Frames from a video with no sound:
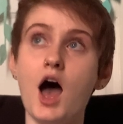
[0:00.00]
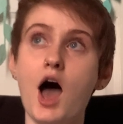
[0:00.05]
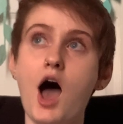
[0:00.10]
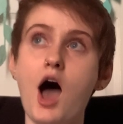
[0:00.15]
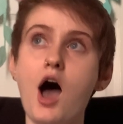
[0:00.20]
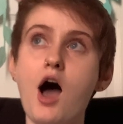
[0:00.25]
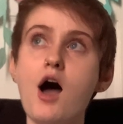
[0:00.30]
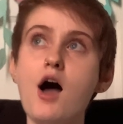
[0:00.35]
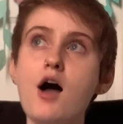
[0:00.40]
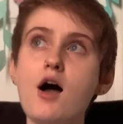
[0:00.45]

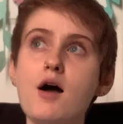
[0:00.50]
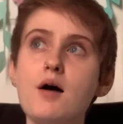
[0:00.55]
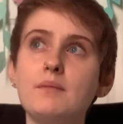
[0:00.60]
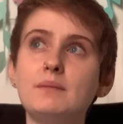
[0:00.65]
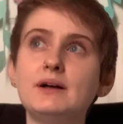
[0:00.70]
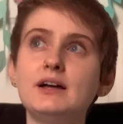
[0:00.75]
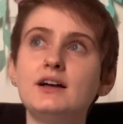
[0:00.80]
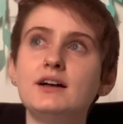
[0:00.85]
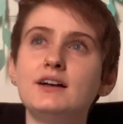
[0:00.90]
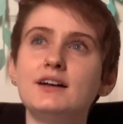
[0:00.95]

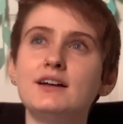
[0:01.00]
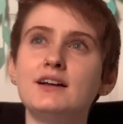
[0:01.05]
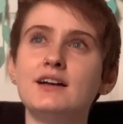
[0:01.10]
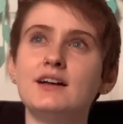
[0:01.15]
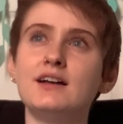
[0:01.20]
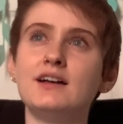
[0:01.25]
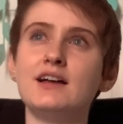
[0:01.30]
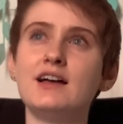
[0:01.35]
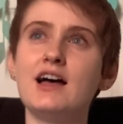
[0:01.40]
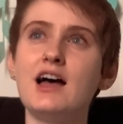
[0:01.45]

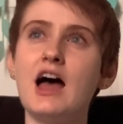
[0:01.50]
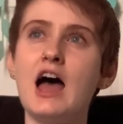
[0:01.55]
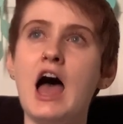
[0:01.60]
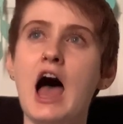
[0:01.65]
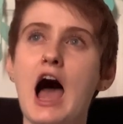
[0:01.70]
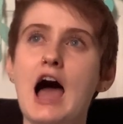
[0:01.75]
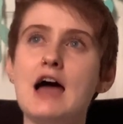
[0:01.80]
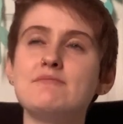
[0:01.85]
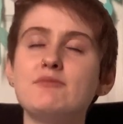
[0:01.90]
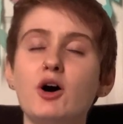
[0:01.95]

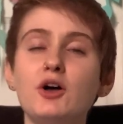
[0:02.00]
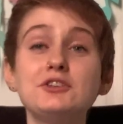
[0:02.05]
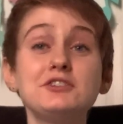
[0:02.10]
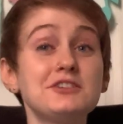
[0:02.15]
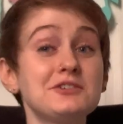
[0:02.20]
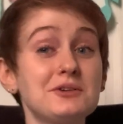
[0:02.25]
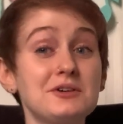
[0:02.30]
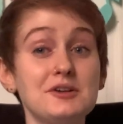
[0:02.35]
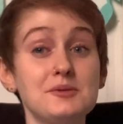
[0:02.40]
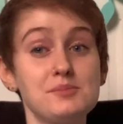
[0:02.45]
I'm
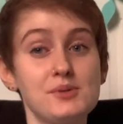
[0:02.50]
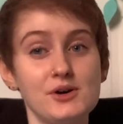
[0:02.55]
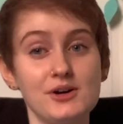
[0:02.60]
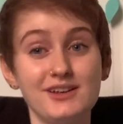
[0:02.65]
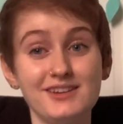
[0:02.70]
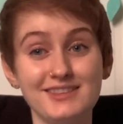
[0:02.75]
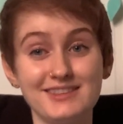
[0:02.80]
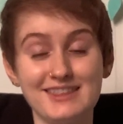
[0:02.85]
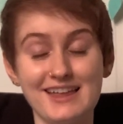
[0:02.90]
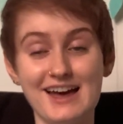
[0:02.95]
also going to
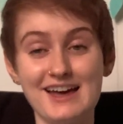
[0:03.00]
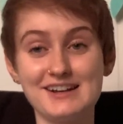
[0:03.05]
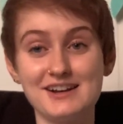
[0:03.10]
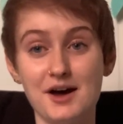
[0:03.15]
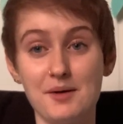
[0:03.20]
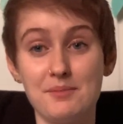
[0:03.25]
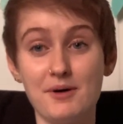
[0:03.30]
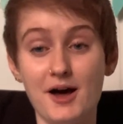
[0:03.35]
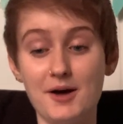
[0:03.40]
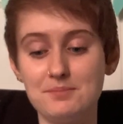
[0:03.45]
put that
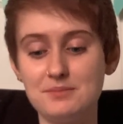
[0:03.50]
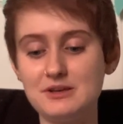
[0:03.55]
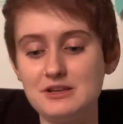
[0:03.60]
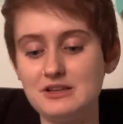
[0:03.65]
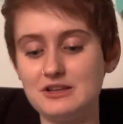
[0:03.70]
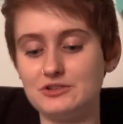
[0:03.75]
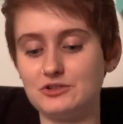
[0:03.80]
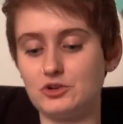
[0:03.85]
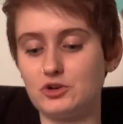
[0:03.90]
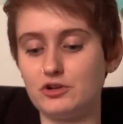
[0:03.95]
a
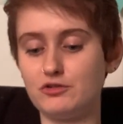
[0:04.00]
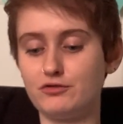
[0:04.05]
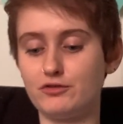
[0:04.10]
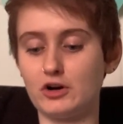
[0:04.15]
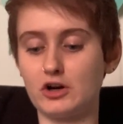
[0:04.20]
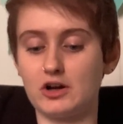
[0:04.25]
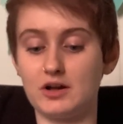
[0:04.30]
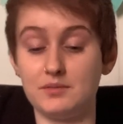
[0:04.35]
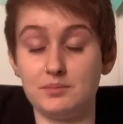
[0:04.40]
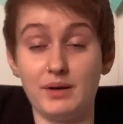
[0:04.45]
puppy is good for
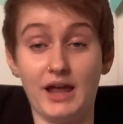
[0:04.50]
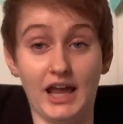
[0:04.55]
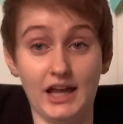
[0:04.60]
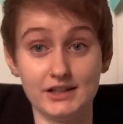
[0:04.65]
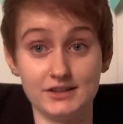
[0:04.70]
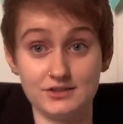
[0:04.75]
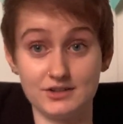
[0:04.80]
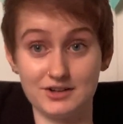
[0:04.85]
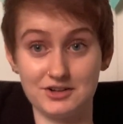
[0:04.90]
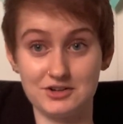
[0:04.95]

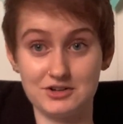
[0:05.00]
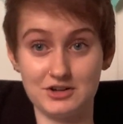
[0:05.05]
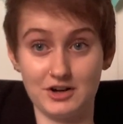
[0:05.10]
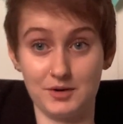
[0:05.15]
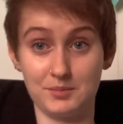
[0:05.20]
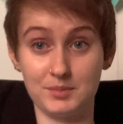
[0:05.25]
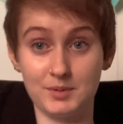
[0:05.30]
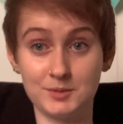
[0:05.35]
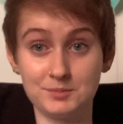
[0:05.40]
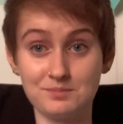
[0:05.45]
companionship.